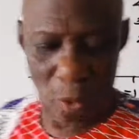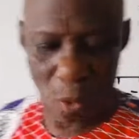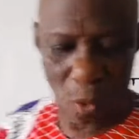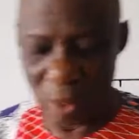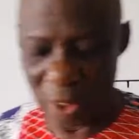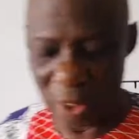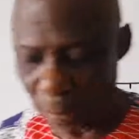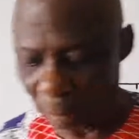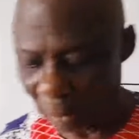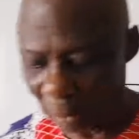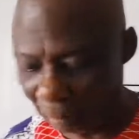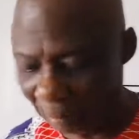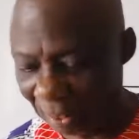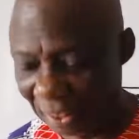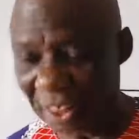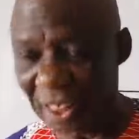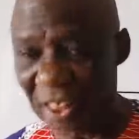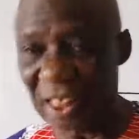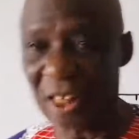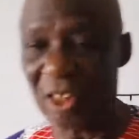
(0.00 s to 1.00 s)
who
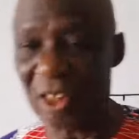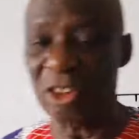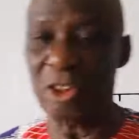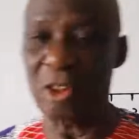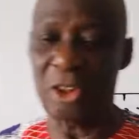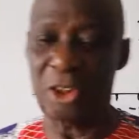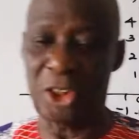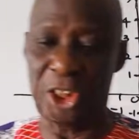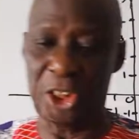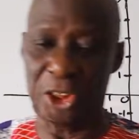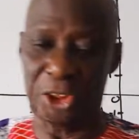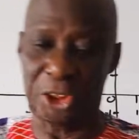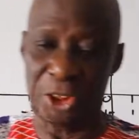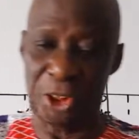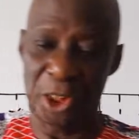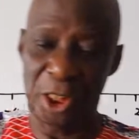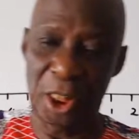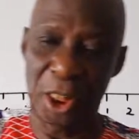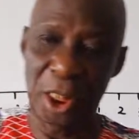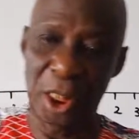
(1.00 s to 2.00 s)
experimented and got us
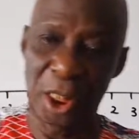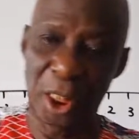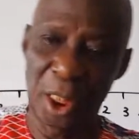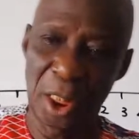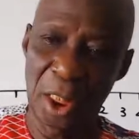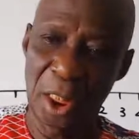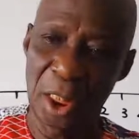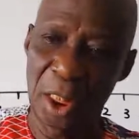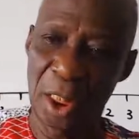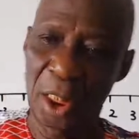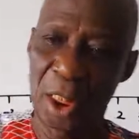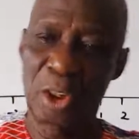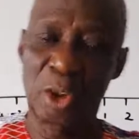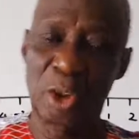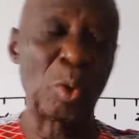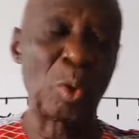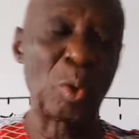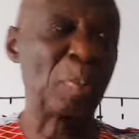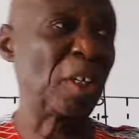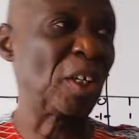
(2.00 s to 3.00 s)
this.
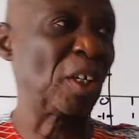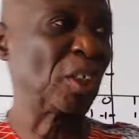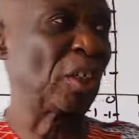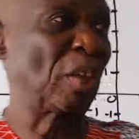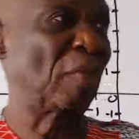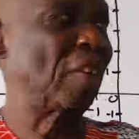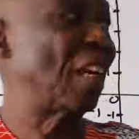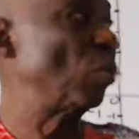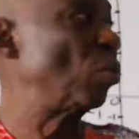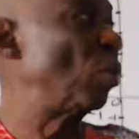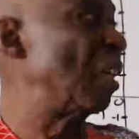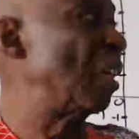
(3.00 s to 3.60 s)
So because of that,